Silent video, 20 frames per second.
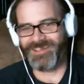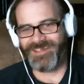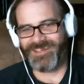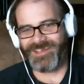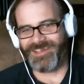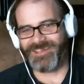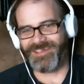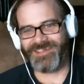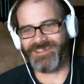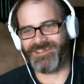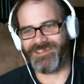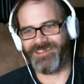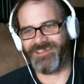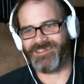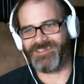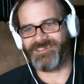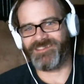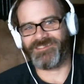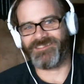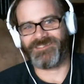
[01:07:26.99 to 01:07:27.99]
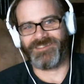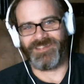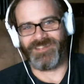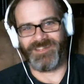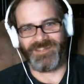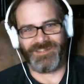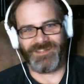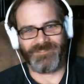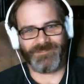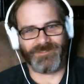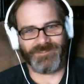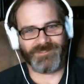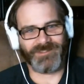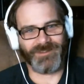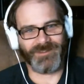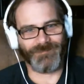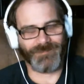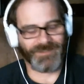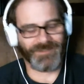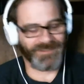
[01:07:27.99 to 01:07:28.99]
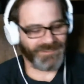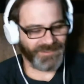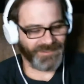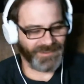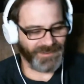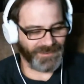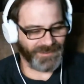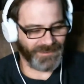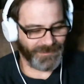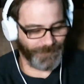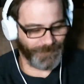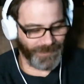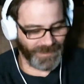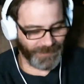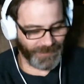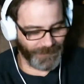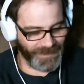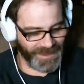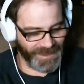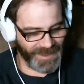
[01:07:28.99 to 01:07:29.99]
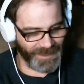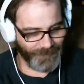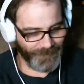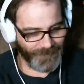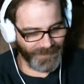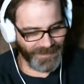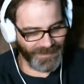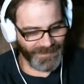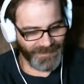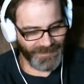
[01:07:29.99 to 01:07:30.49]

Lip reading: It's just, for some reason, it just makes me happy.